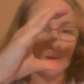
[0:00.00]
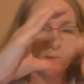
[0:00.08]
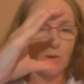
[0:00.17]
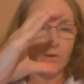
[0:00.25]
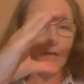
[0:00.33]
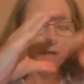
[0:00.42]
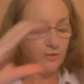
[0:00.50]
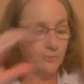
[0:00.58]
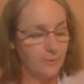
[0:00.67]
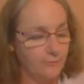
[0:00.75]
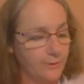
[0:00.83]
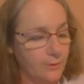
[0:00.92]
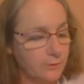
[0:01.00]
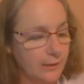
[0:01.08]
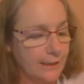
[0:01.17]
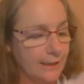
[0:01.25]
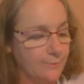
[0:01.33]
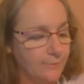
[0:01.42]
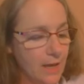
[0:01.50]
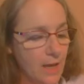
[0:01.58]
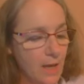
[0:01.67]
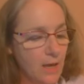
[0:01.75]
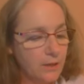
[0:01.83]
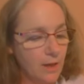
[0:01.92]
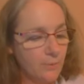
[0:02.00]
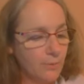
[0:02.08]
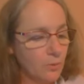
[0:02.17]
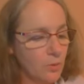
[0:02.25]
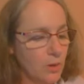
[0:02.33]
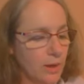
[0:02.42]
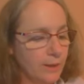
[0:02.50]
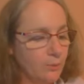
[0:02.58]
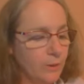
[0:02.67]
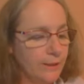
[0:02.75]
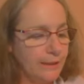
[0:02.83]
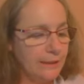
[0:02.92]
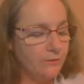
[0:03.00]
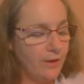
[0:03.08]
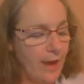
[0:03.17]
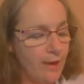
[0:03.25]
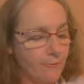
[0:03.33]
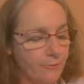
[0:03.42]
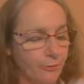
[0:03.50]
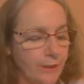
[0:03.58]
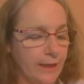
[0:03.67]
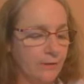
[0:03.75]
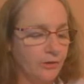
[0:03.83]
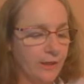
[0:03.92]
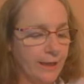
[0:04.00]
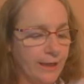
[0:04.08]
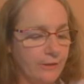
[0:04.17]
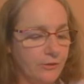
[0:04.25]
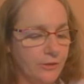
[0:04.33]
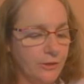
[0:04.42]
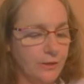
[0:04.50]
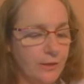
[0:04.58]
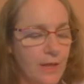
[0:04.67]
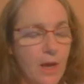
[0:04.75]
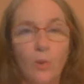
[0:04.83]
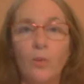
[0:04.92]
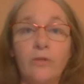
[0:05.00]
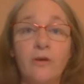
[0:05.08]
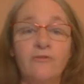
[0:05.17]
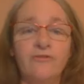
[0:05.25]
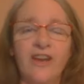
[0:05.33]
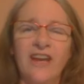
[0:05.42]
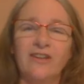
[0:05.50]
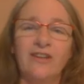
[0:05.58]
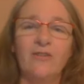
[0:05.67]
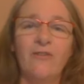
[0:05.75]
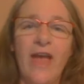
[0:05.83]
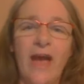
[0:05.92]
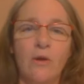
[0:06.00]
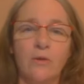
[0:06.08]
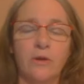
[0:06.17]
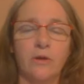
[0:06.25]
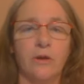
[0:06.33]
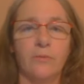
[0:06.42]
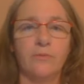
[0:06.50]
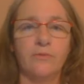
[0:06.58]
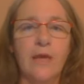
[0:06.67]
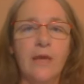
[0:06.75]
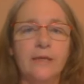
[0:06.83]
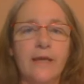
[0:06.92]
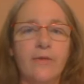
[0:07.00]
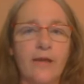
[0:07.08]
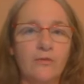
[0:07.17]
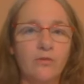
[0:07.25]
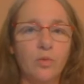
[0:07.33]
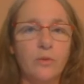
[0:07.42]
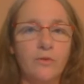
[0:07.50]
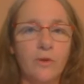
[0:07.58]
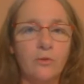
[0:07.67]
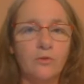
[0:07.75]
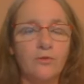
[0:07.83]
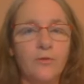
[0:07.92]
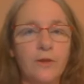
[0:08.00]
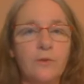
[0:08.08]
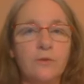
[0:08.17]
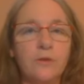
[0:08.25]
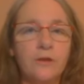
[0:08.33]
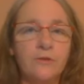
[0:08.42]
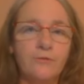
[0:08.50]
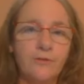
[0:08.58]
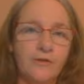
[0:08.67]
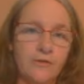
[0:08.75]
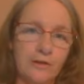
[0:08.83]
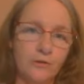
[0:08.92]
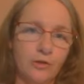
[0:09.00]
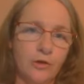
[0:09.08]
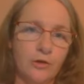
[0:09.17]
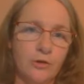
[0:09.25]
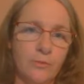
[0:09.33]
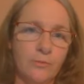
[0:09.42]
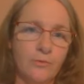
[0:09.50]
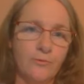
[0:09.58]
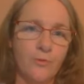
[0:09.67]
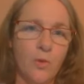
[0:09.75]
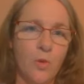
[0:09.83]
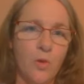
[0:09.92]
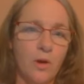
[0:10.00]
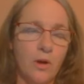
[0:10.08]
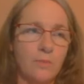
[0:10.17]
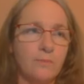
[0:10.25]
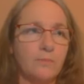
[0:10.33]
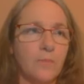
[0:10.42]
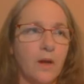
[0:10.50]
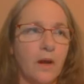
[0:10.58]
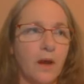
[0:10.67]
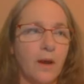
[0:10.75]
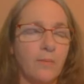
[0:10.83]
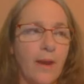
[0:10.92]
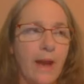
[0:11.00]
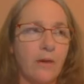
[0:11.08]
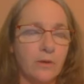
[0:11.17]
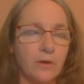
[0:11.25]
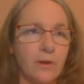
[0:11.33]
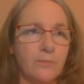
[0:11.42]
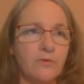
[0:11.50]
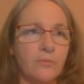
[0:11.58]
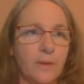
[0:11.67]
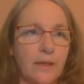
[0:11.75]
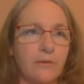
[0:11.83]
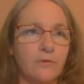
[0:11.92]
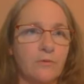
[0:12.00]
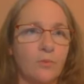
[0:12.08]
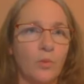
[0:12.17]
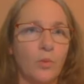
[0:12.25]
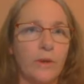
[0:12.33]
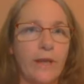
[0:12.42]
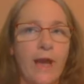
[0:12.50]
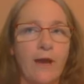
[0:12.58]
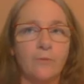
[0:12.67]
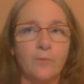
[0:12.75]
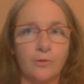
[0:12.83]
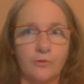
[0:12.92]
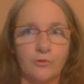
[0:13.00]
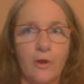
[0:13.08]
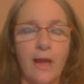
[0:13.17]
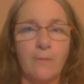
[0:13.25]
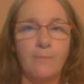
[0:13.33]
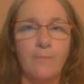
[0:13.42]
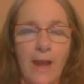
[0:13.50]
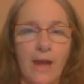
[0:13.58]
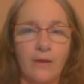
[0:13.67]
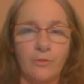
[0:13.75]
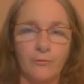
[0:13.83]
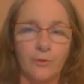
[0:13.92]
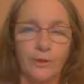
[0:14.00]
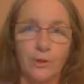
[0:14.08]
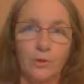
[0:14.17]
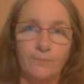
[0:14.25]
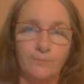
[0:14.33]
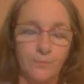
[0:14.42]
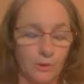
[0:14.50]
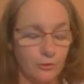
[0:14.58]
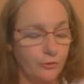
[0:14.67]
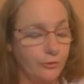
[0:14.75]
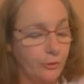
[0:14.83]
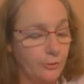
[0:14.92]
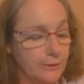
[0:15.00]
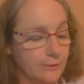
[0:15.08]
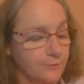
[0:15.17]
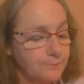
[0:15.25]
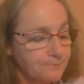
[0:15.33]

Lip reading: a lot to be filled in. Number 1, we need to have free education with effective outcomes. Now, that's one of those feel-good, fuzzy terms for outcomes. Means we have a prescribed path for your student.